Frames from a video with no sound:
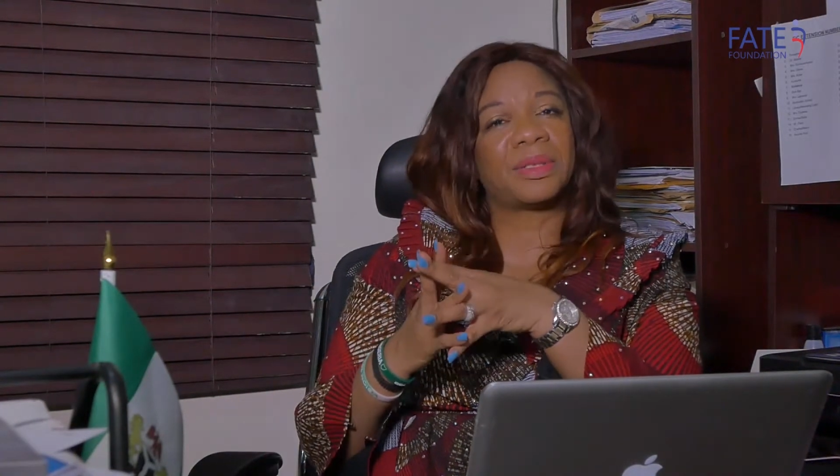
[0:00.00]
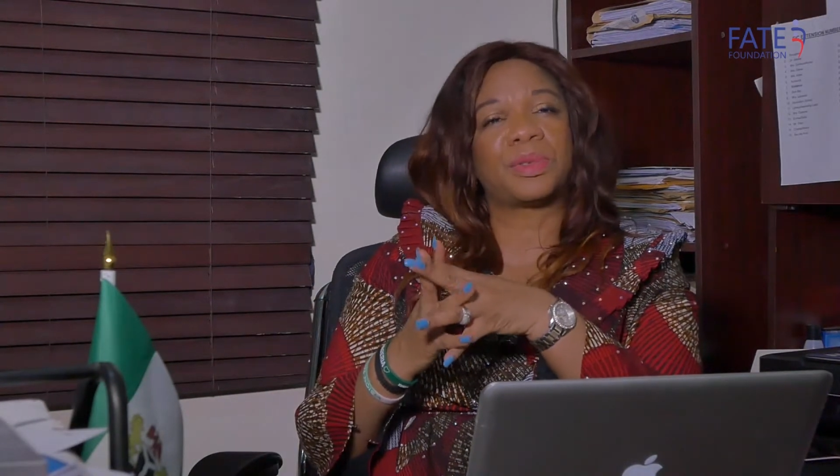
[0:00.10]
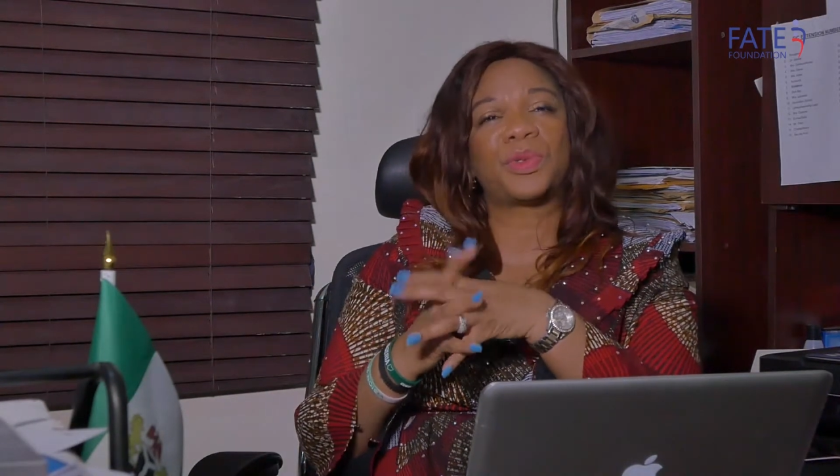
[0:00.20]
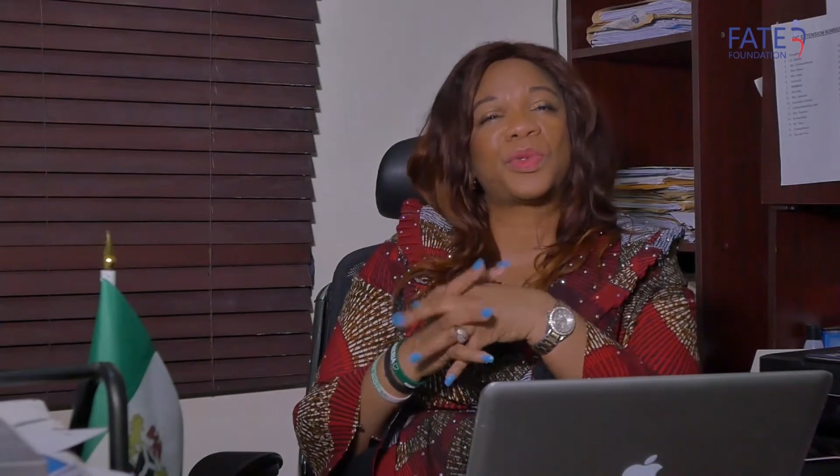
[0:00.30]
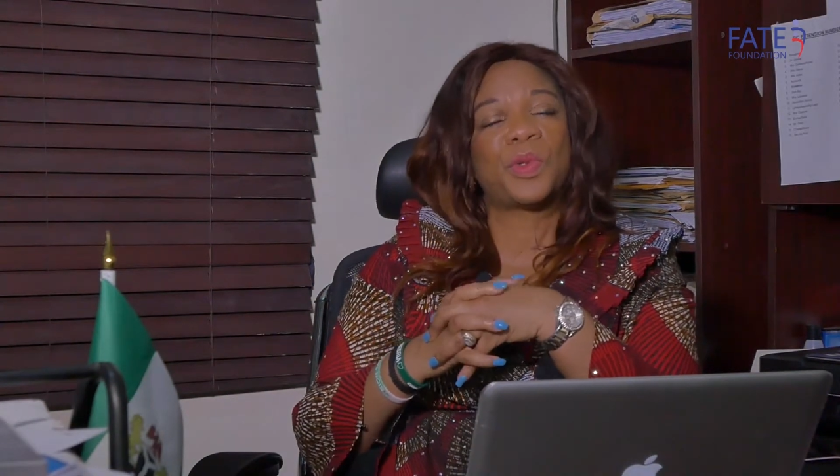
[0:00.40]

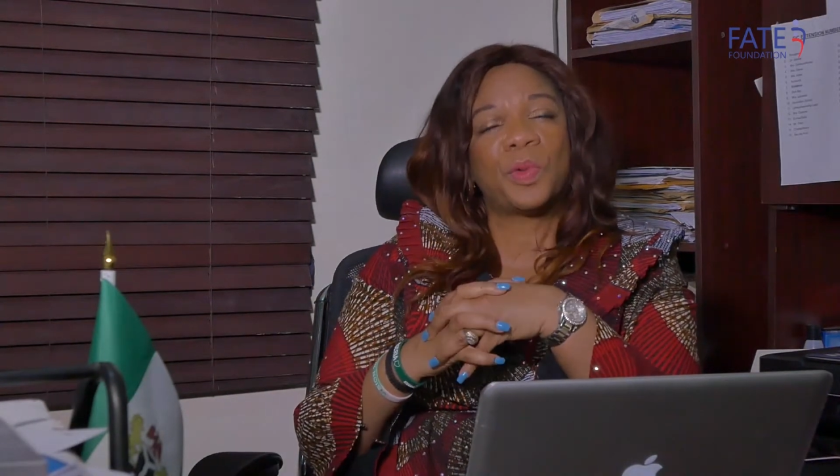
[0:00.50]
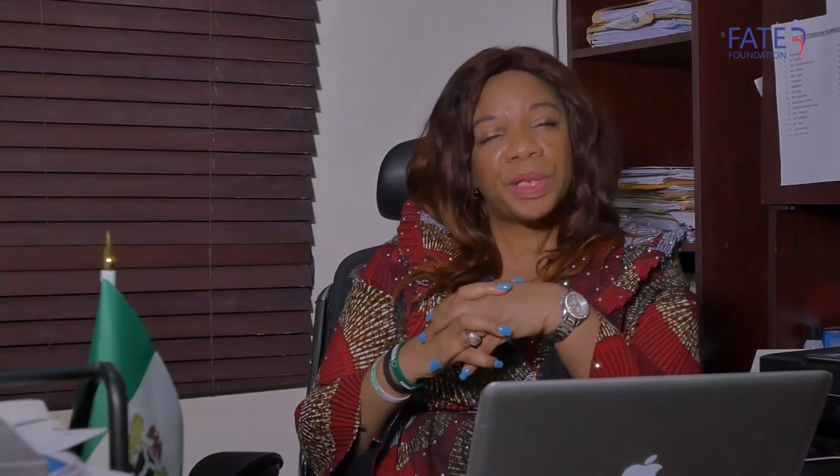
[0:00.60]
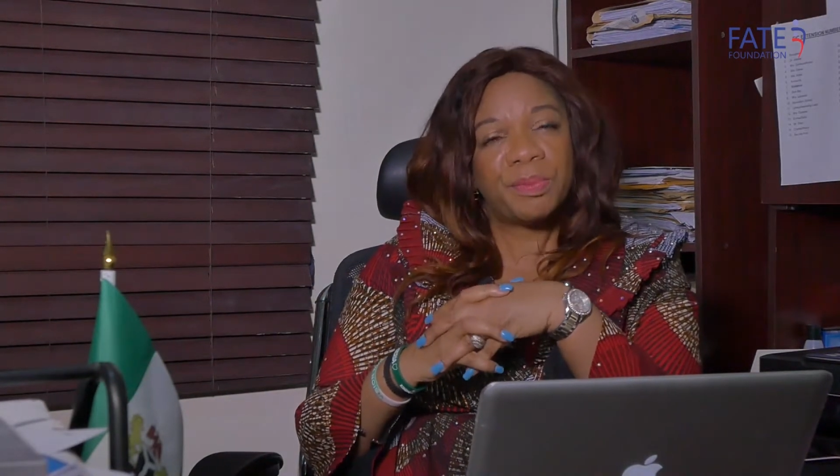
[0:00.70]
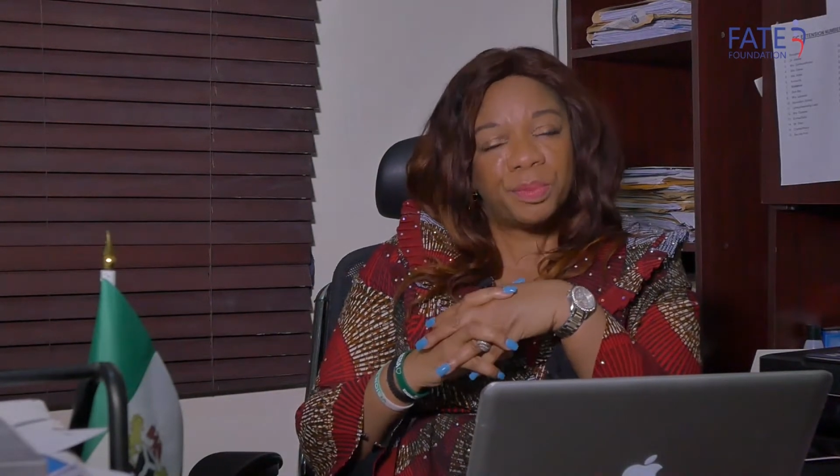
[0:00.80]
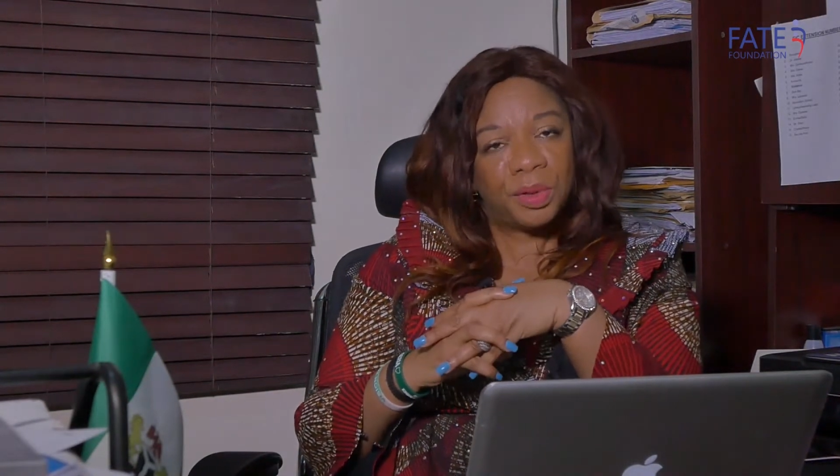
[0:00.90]
so
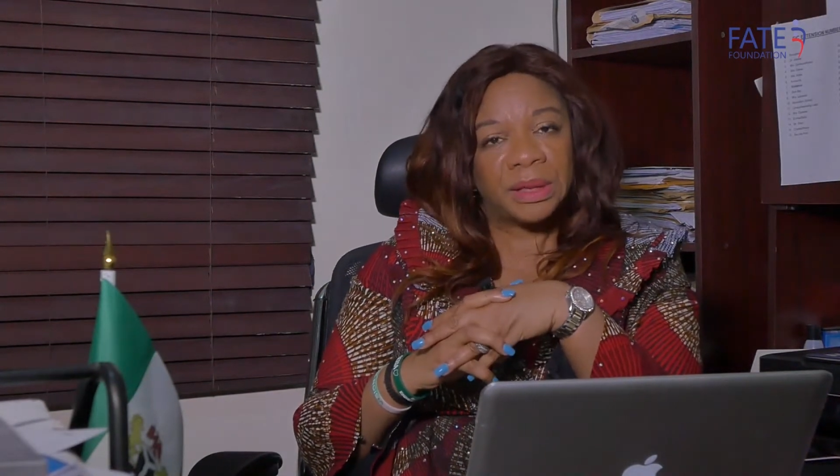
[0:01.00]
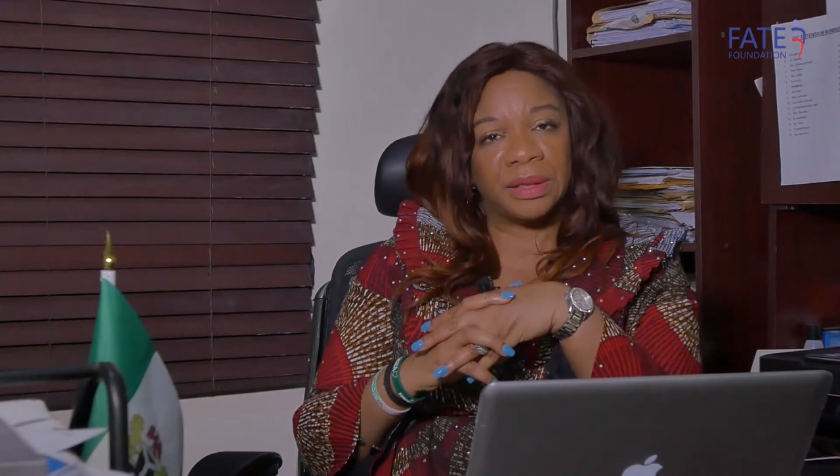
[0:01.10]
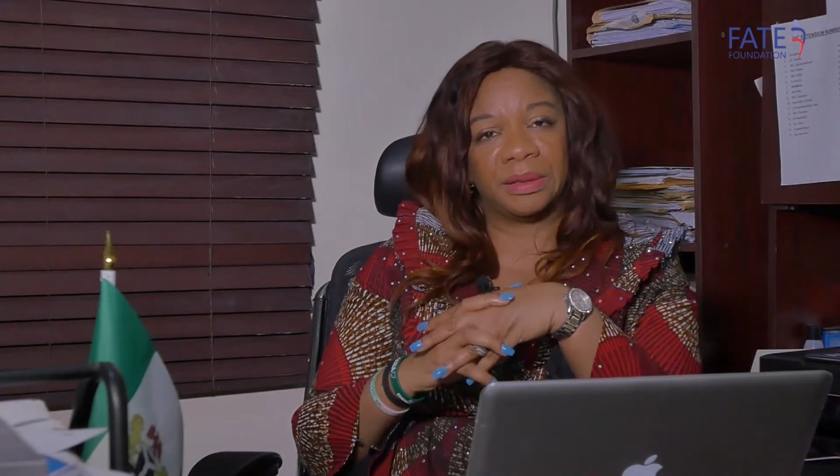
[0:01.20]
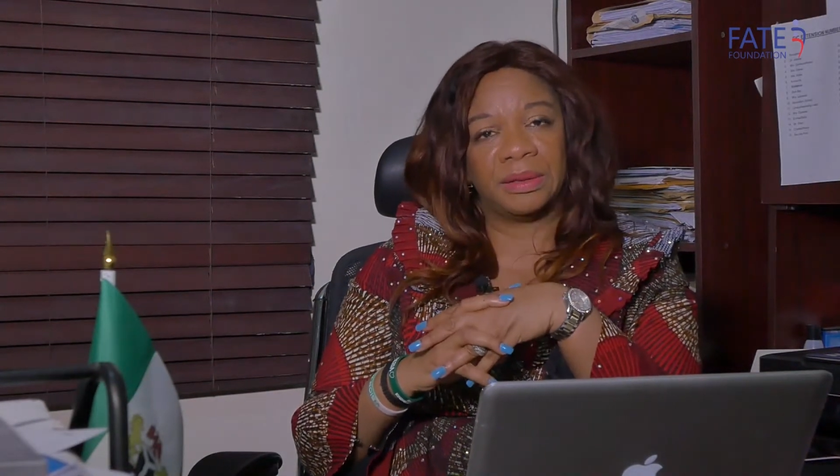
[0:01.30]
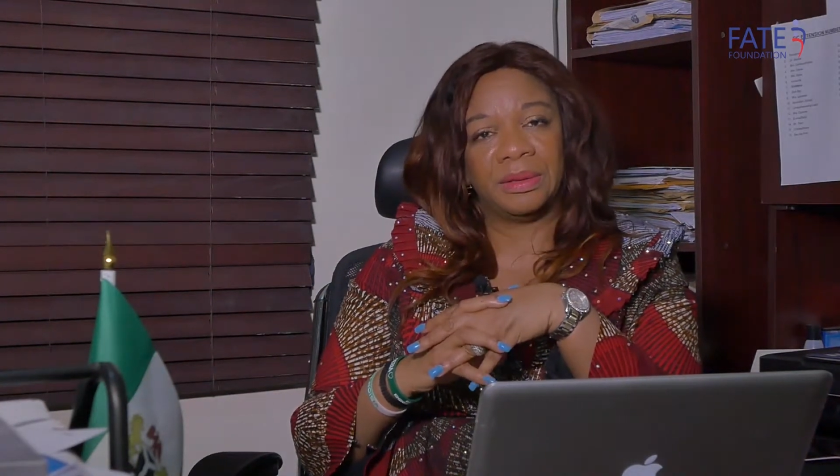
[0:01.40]

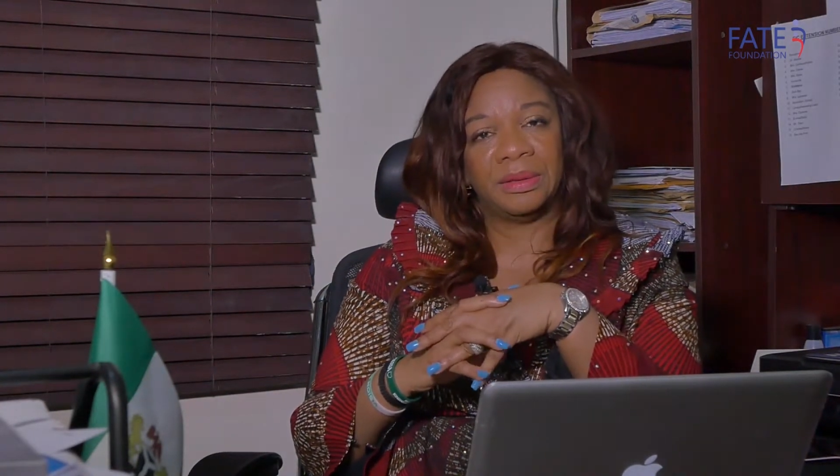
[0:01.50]
important.